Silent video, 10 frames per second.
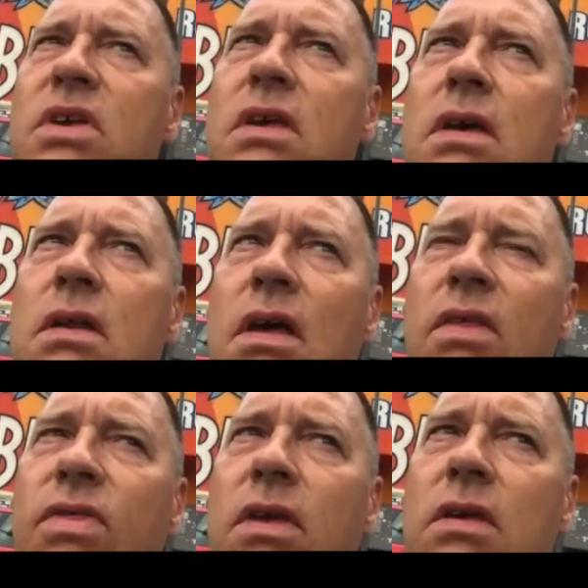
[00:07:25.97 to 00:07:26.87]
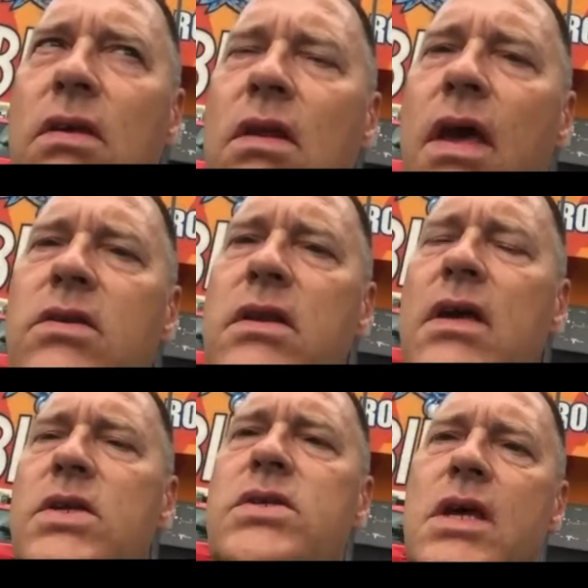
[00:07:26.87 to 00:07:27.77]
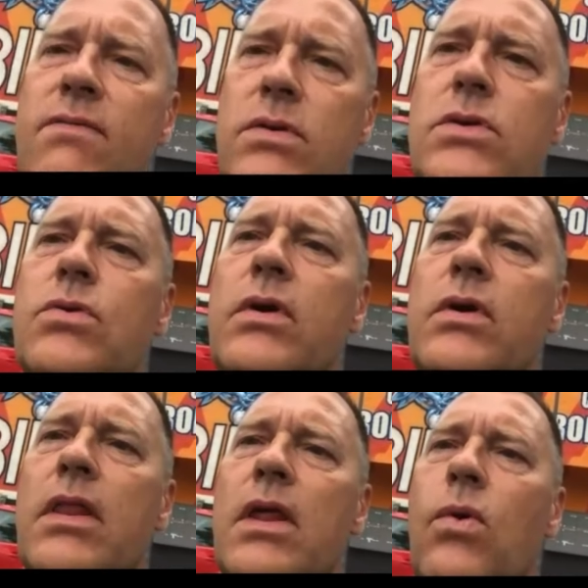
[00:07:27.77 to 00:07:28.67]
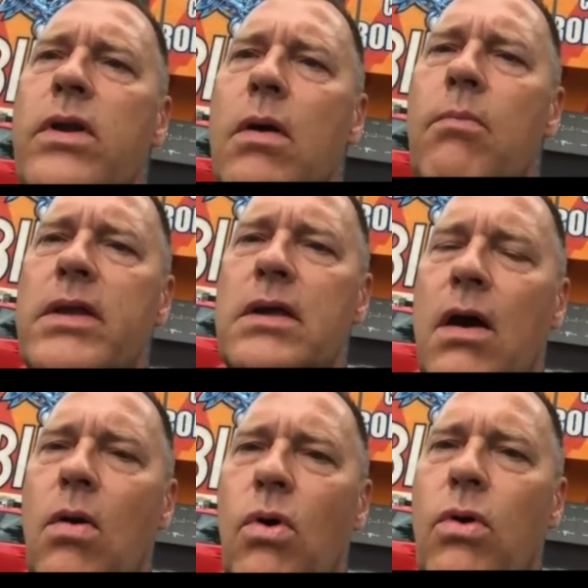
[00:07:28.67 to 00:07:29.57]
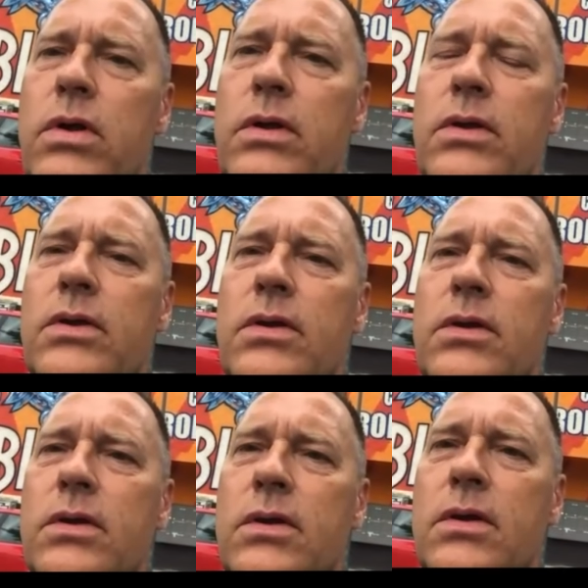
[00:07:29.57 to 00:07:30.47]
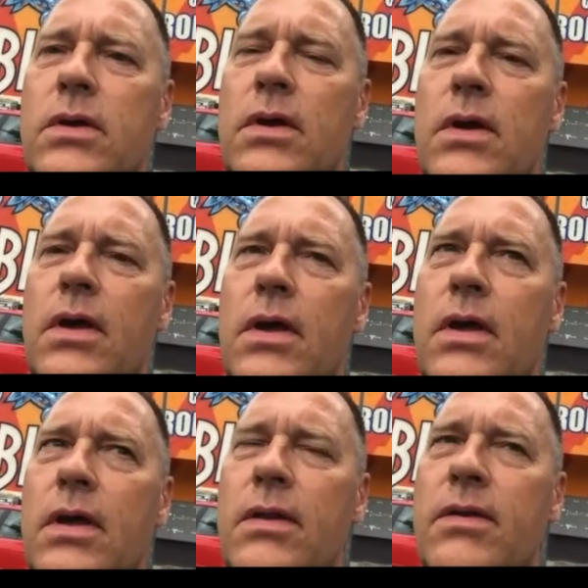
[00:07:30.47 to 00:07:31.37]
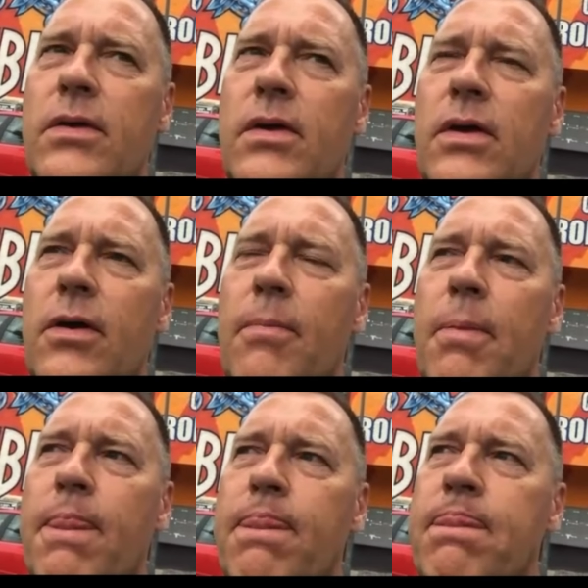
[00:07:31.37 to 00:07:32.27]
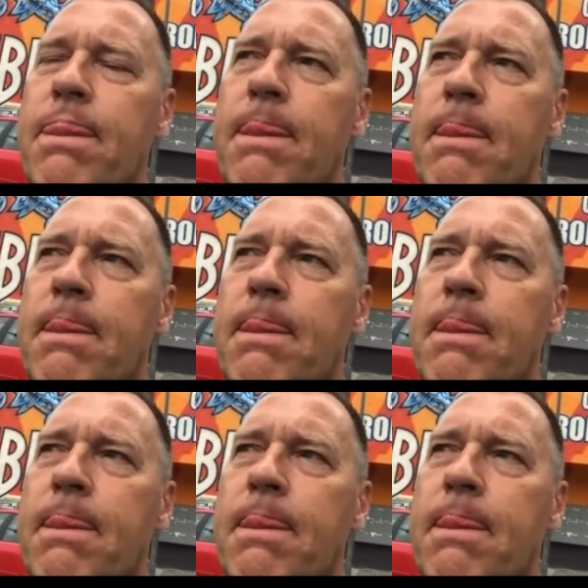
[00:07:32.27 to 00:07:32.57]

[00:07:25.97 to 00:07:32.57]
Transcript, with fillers: began, I think, in 1987, together when I met Cowboy, and um,